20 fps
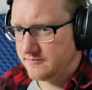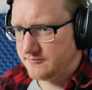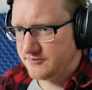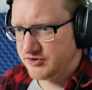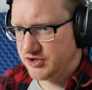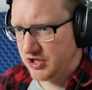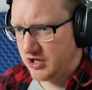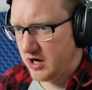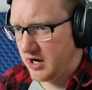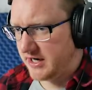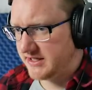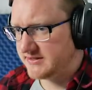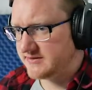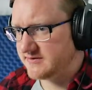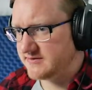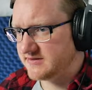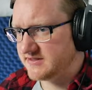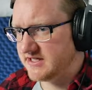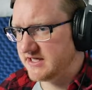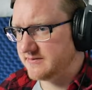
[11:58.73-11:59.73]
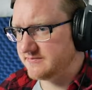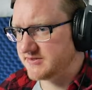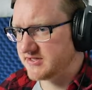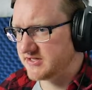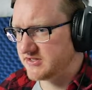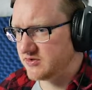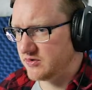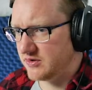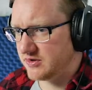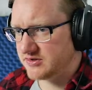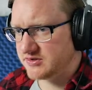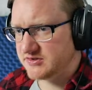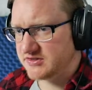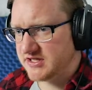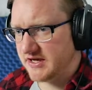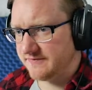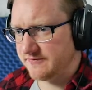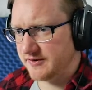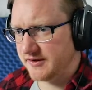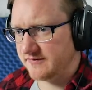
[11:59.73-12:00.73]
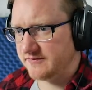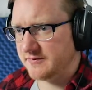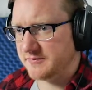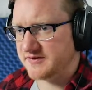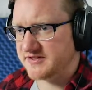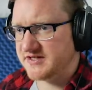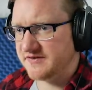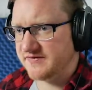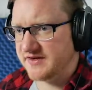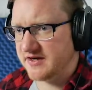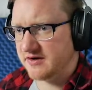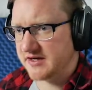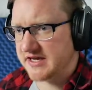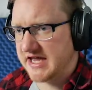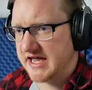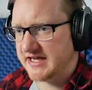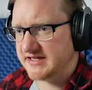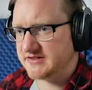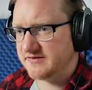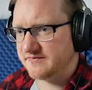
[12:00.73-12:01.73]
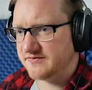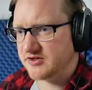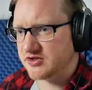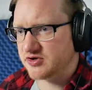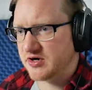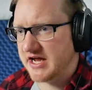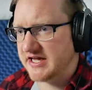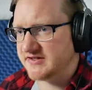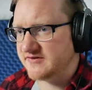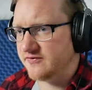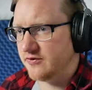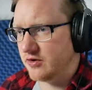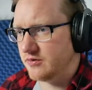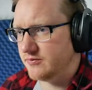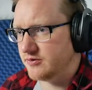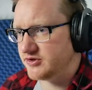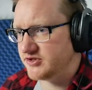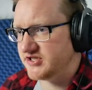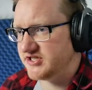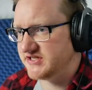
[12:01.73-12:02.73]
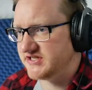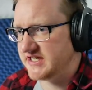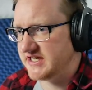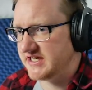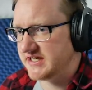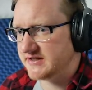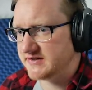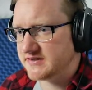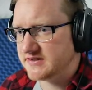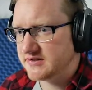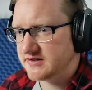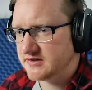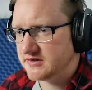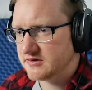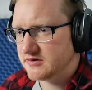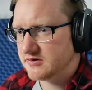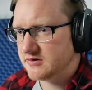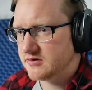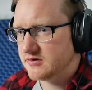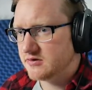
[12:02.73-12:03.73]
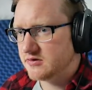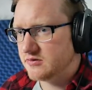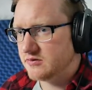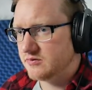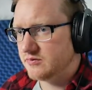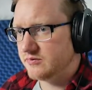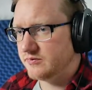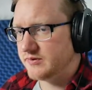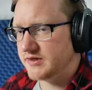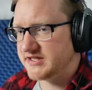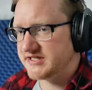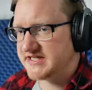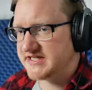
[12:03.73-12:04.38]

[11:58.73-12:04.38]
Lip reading: Sir, it seems that you're suffering from a severe case of the Transformers disease. What is